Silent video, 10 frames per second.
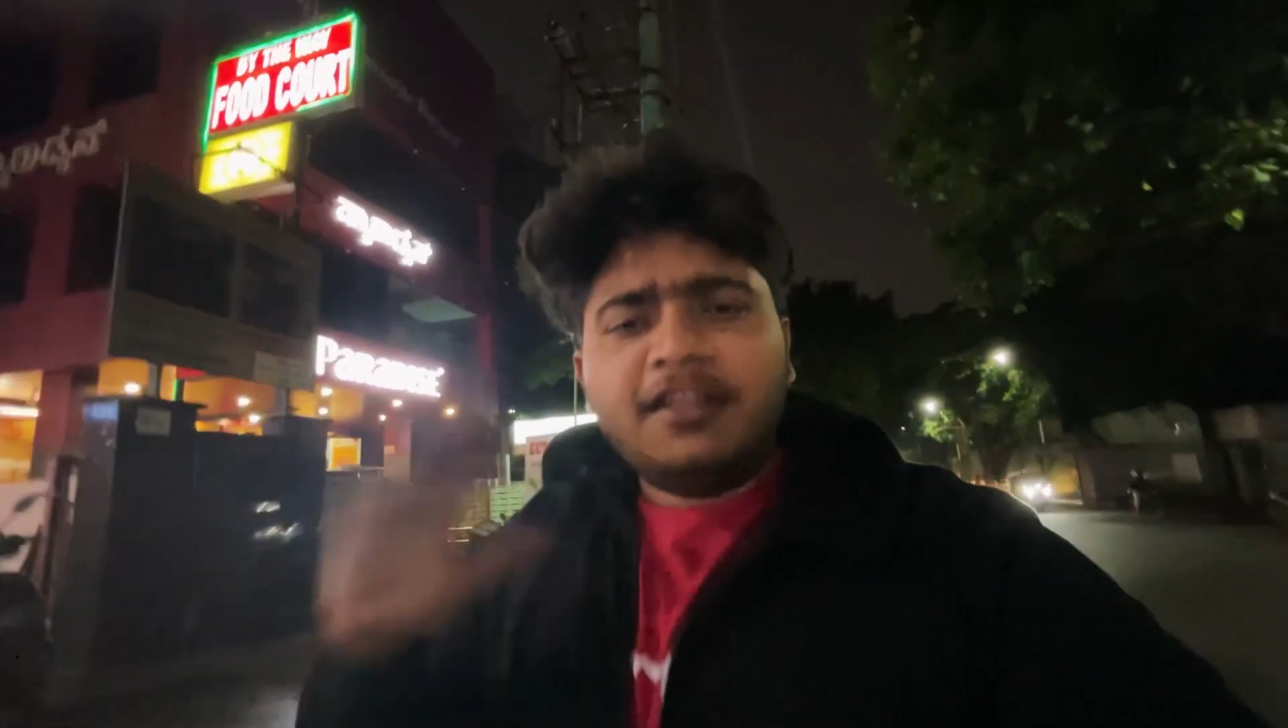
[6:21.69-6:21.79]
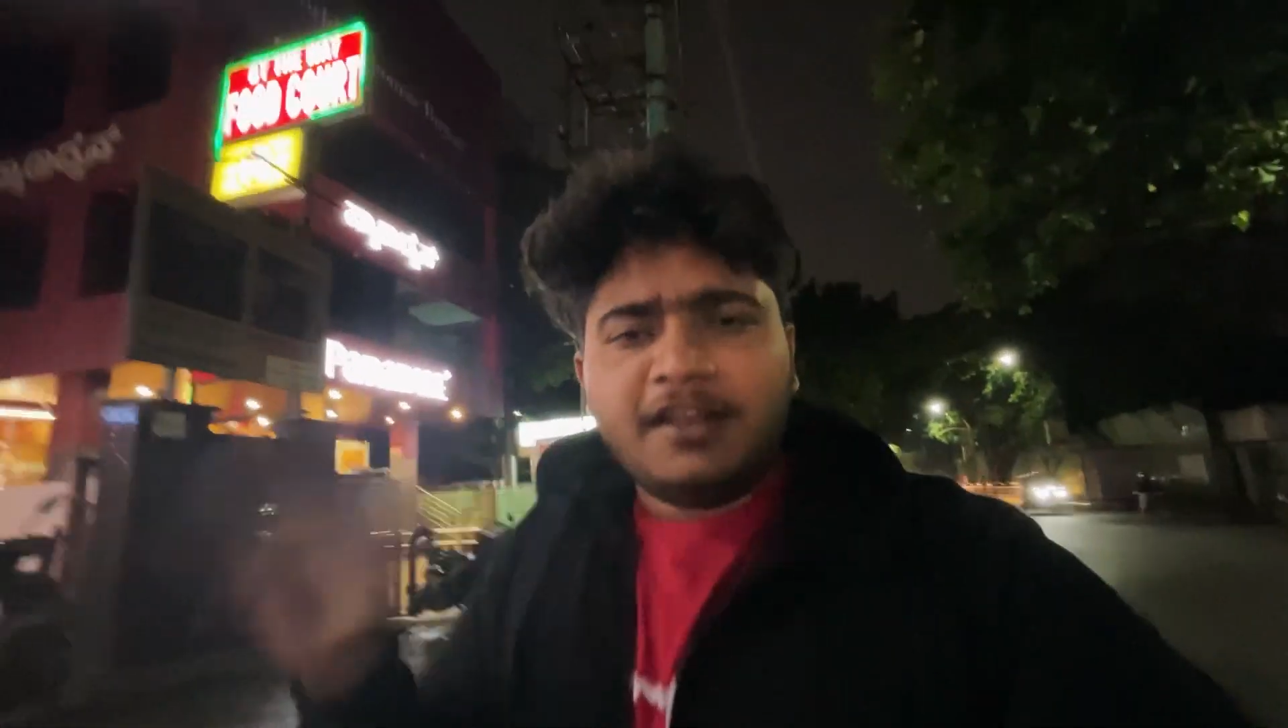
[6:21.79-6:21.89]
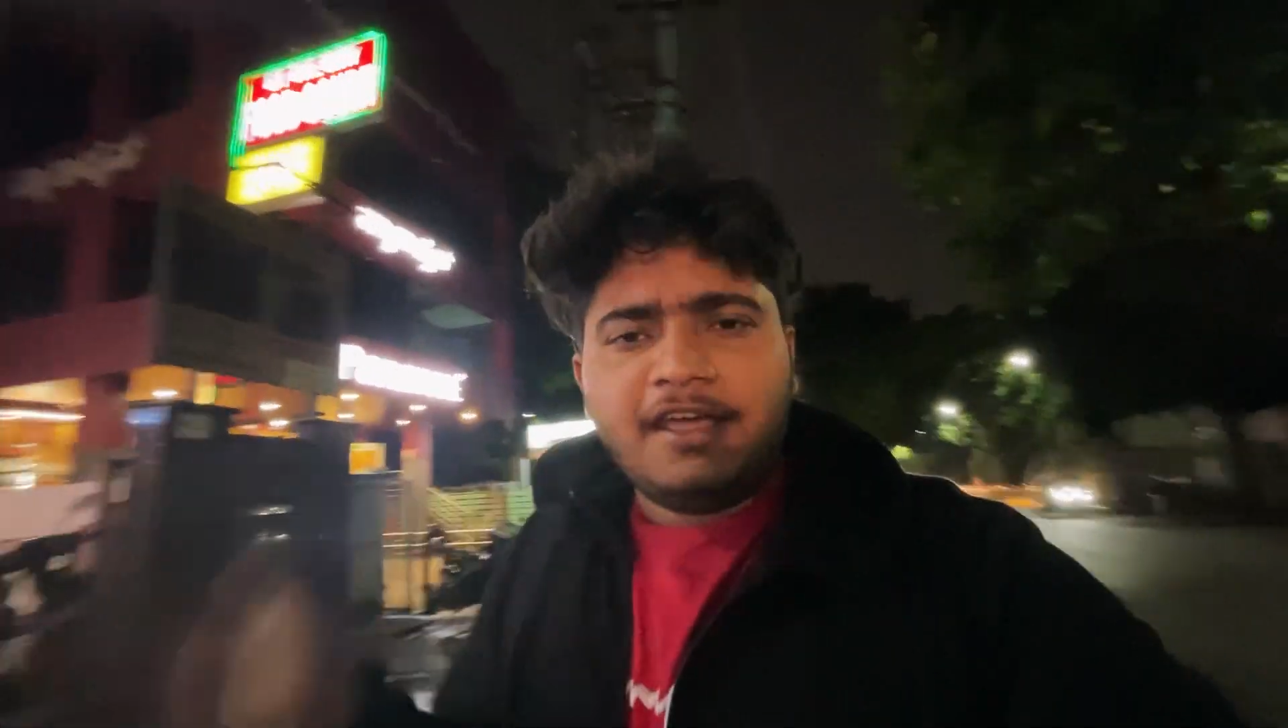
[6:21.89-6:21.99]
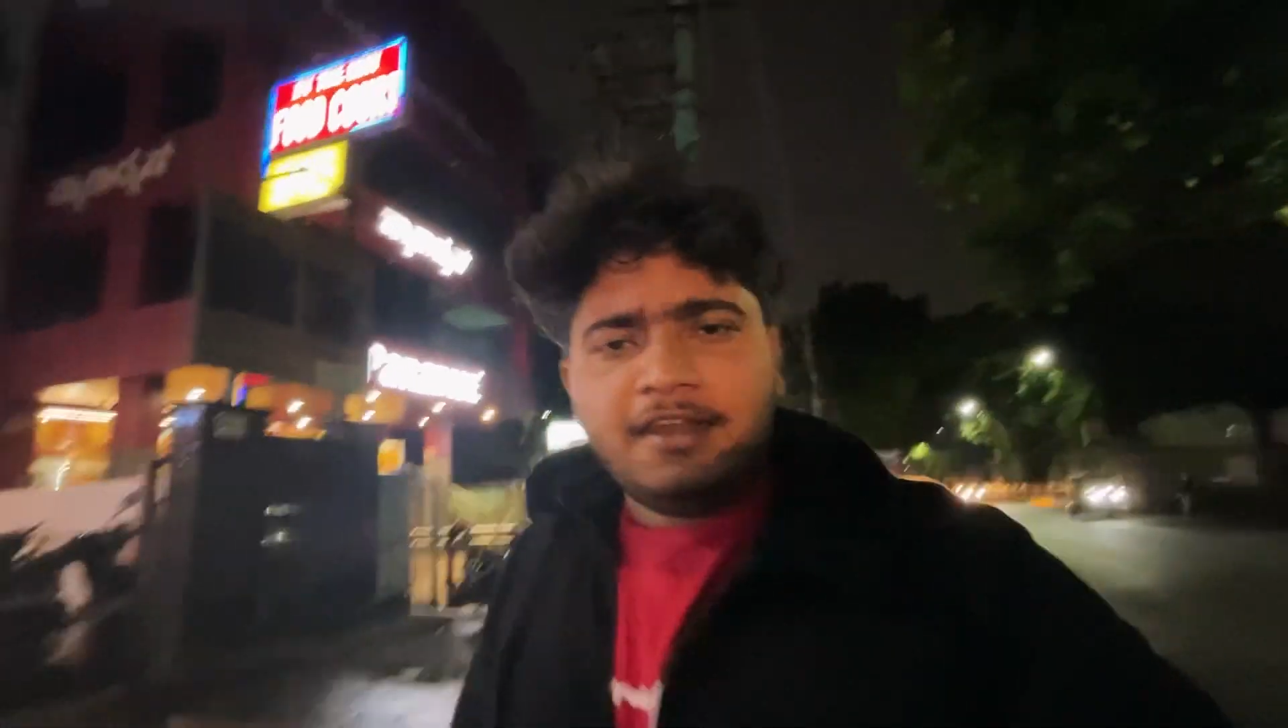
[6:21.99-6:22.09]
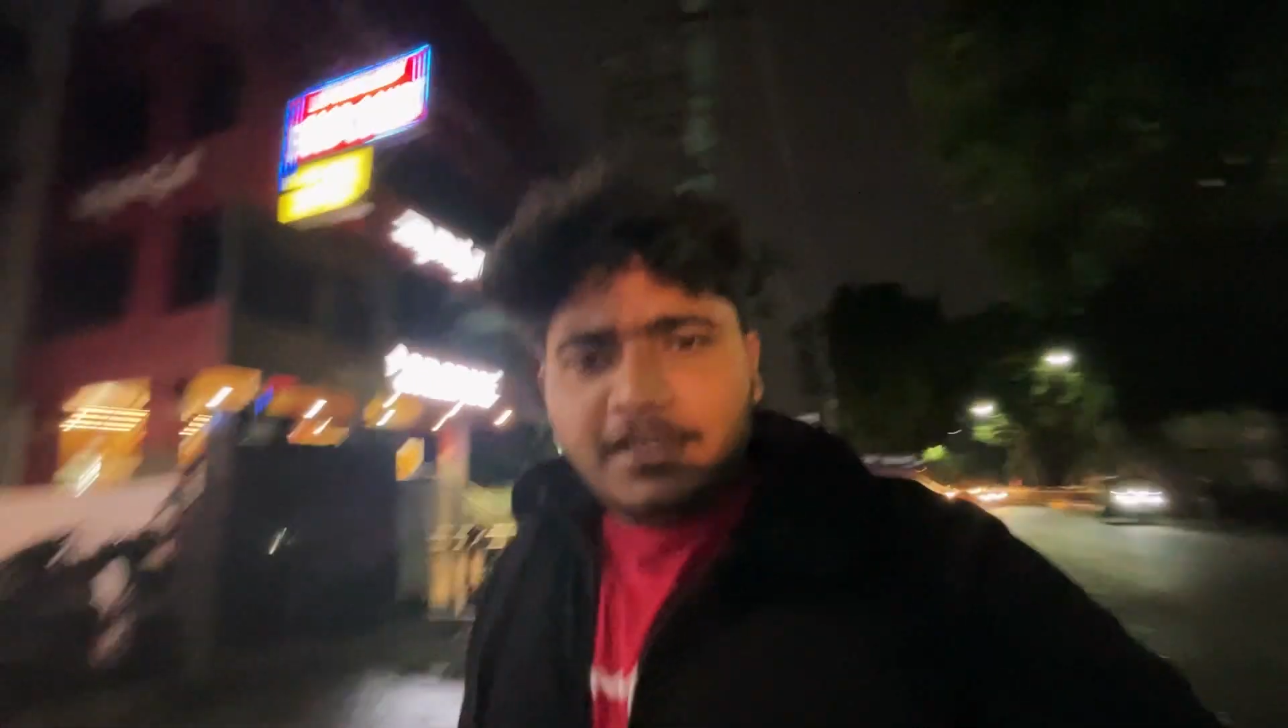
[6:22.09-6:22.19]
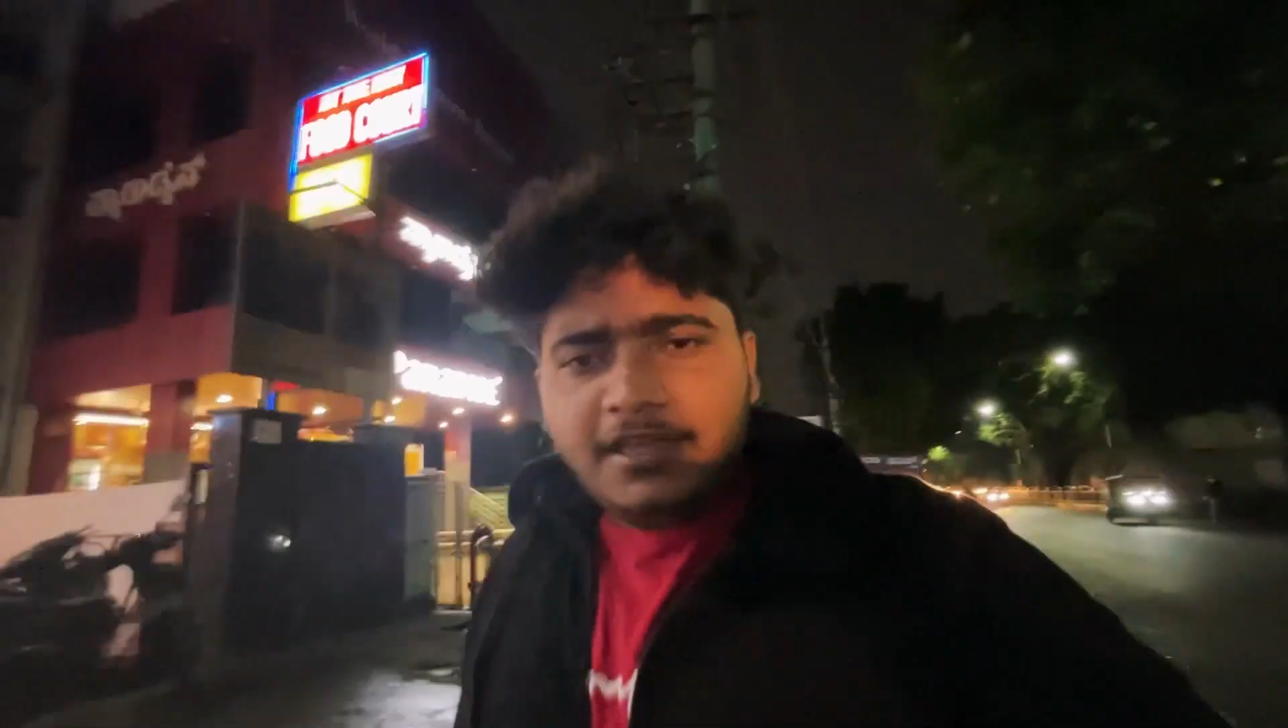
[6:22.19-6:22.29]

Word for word: rarely